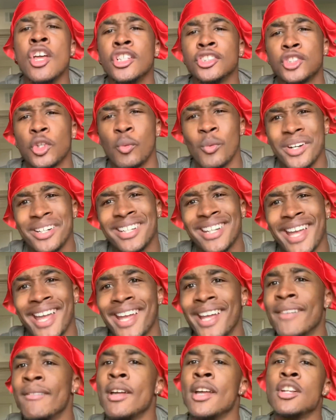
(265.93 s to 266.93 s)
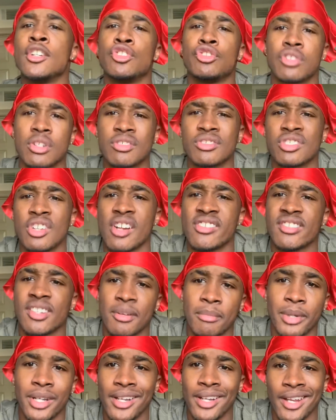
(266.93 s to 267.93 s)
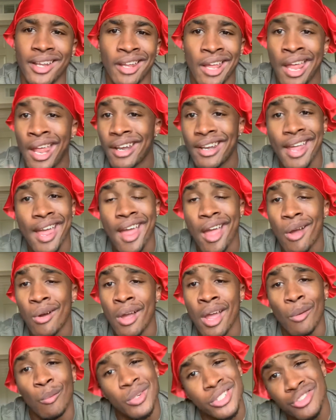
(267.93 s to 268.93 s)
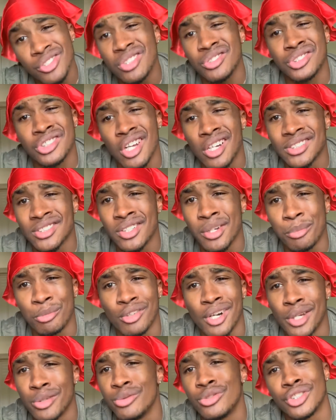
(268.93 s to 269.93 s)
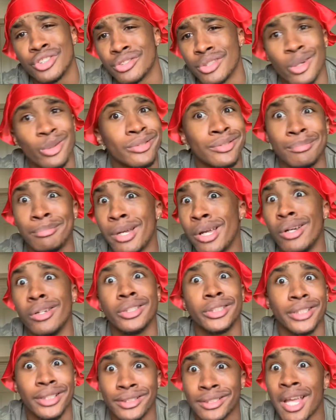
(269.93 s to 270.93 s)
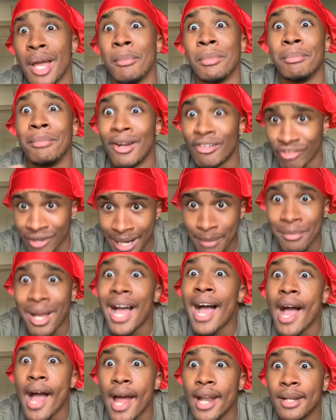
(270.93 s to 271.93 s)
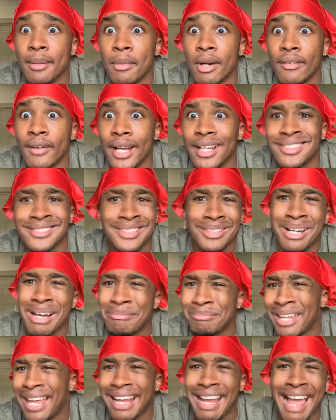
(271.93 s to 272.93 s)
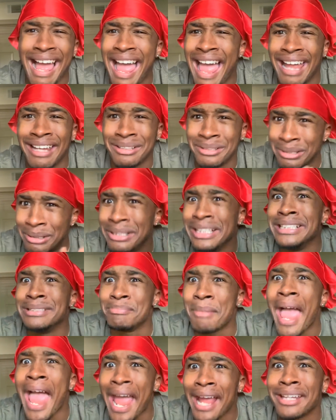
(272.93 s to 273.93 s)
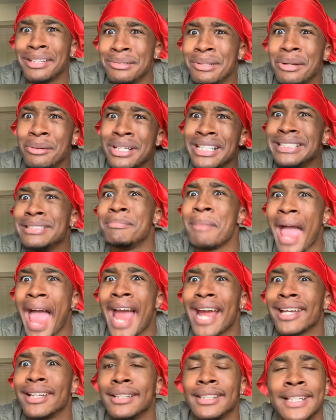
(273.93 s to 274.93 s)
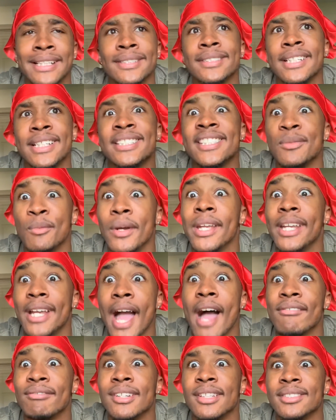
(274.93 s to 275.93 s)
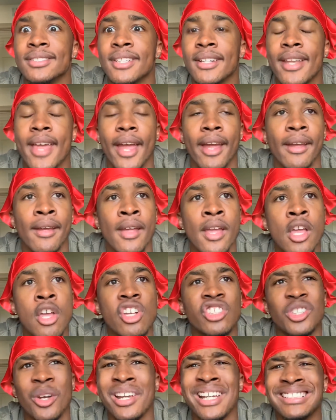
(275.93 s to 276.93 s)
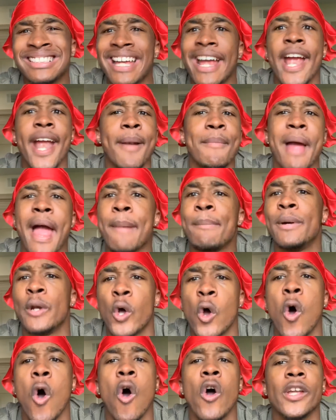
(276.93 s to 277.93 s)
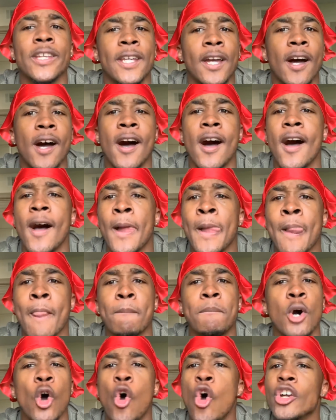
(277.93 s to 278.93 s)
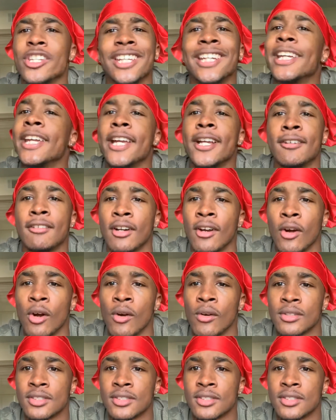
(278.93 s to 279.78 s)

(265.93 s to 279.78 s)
So one day, drill sergeant come in there. Now, when drill sergeant come around, you just know some bullshit is coming about right behind him, all right? So I'm like, all right, he's back. Let's see what he got for us today. So he said, everybody put all your gear on.